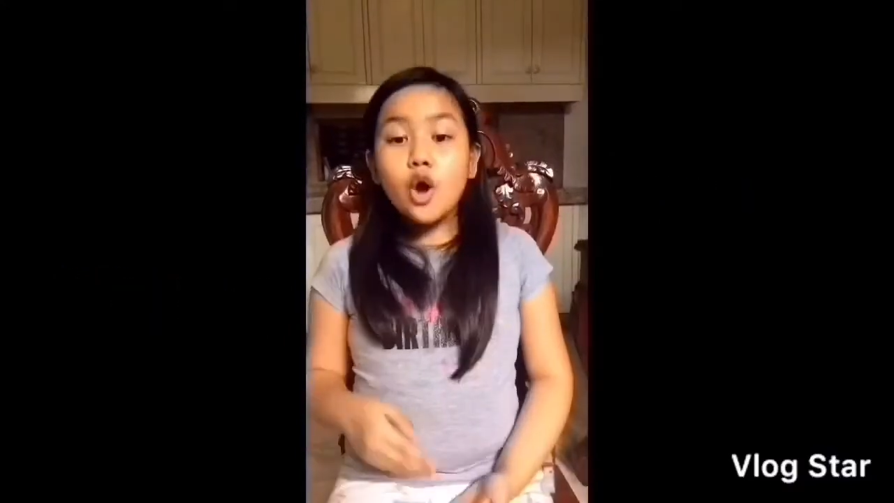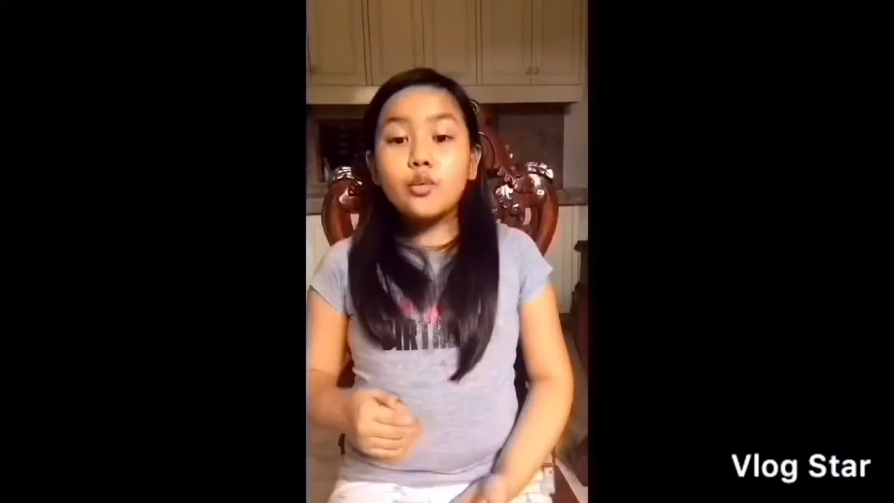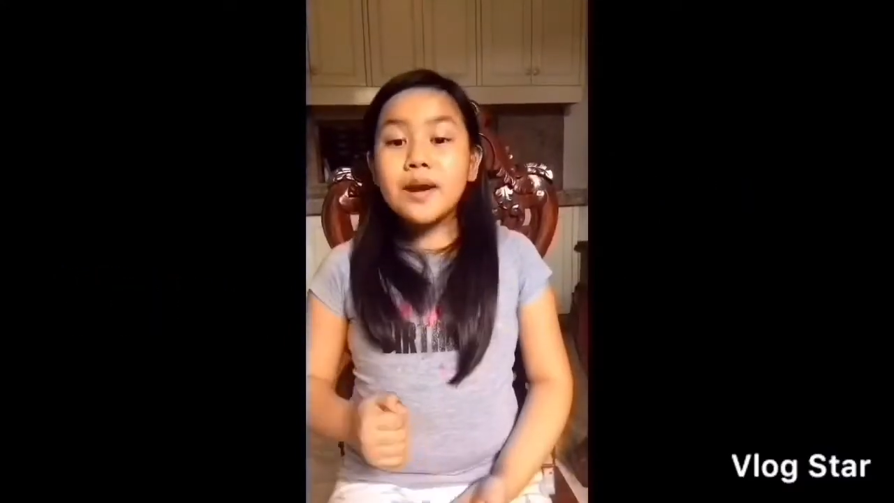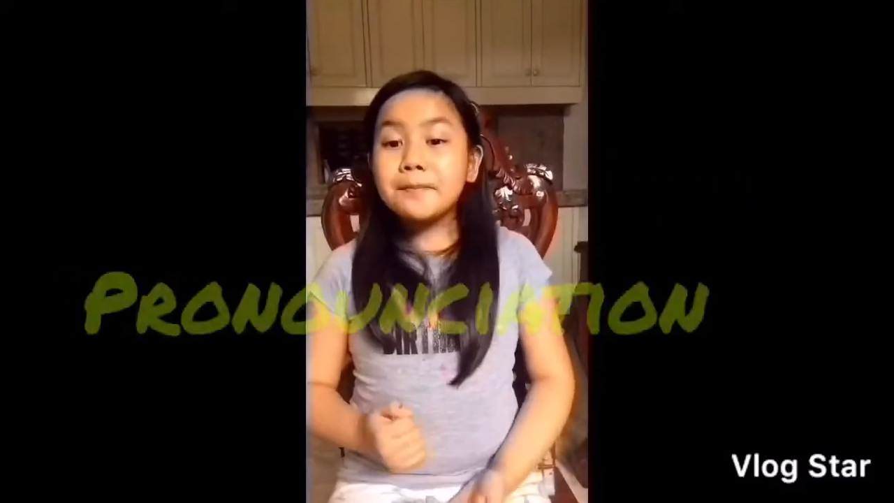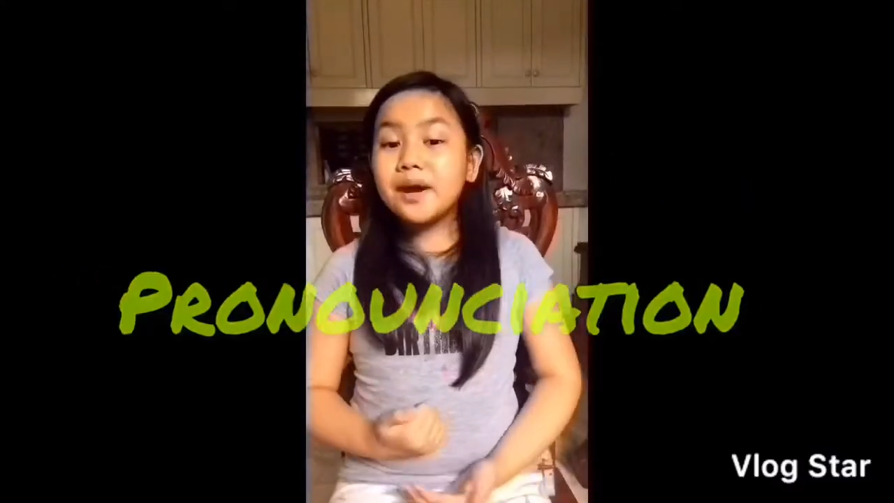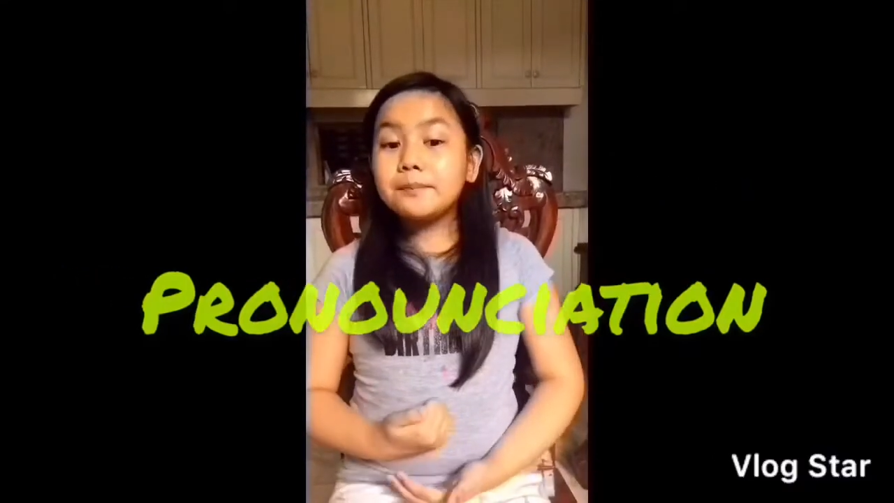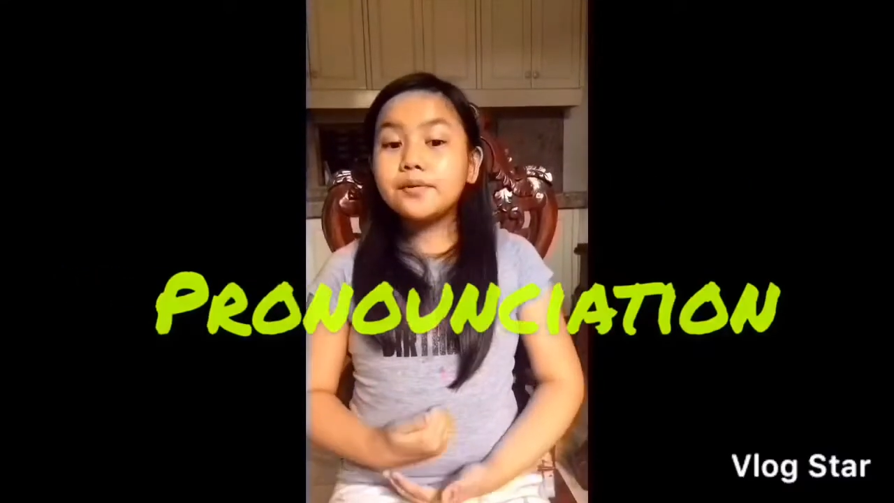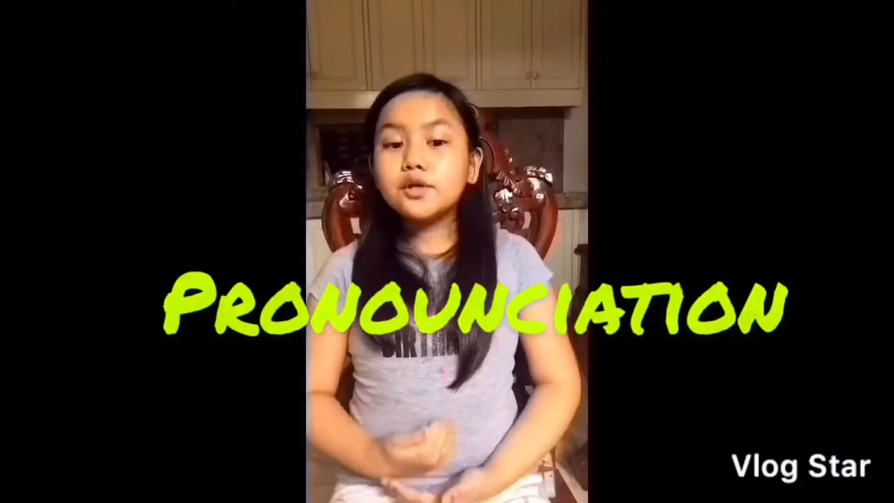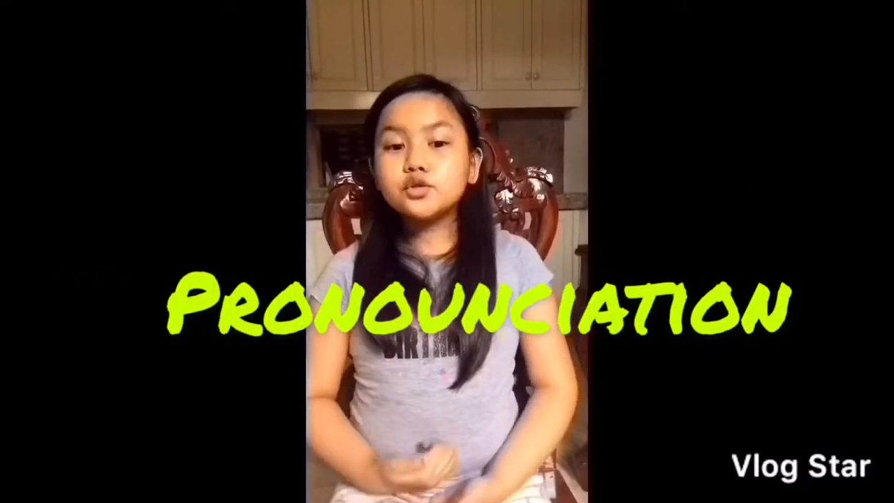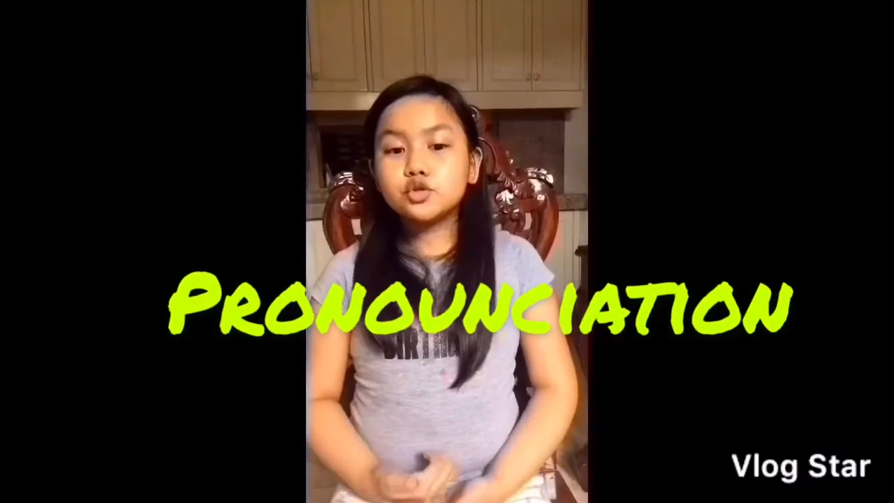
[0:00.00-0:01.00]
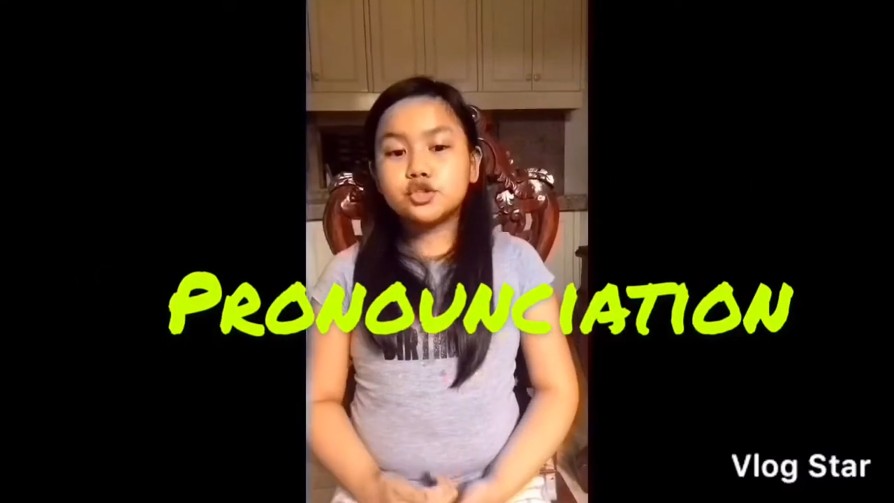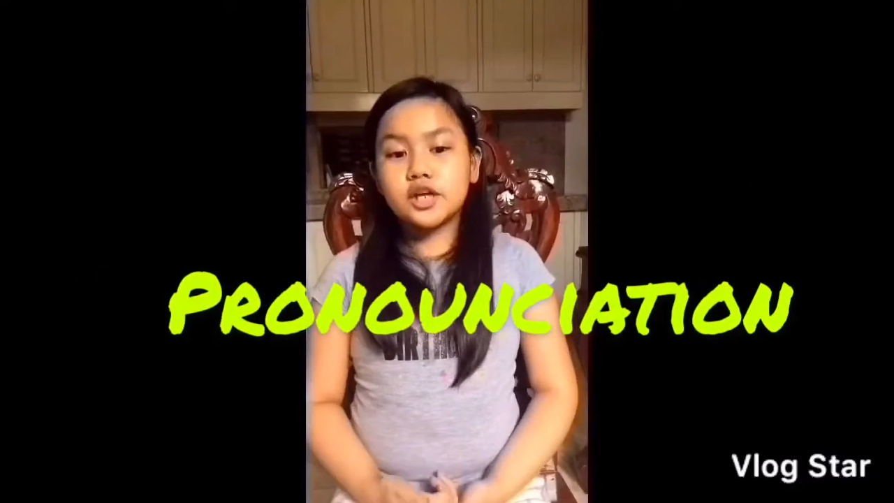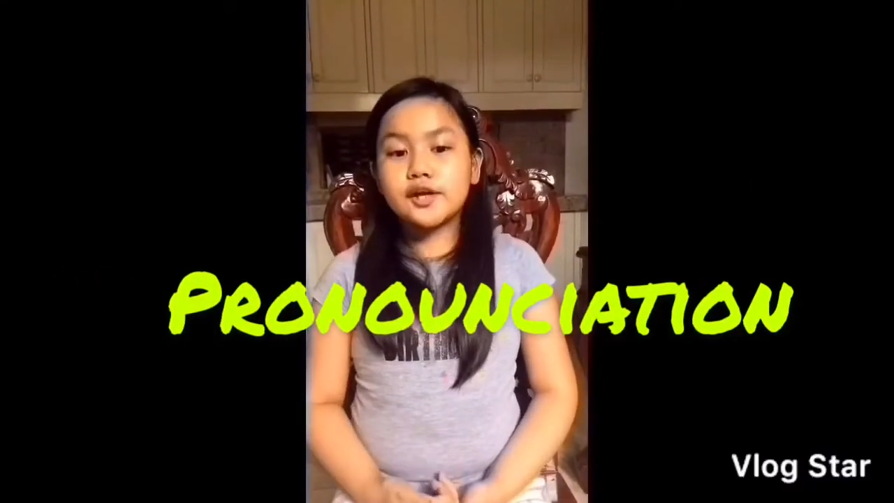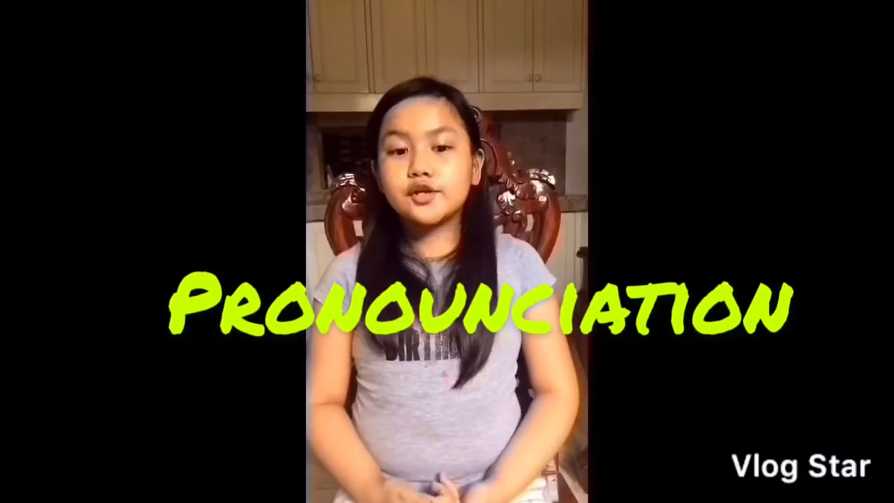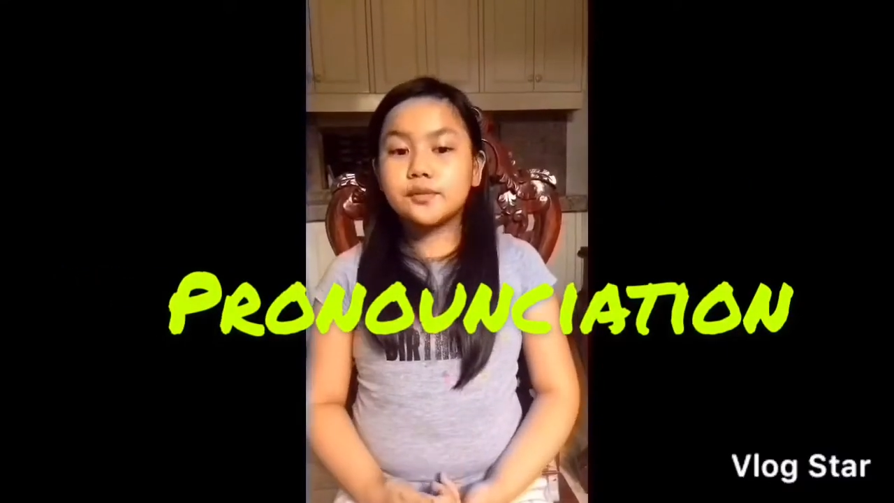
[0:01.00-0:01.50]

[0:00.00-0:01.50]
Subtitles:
Remember to check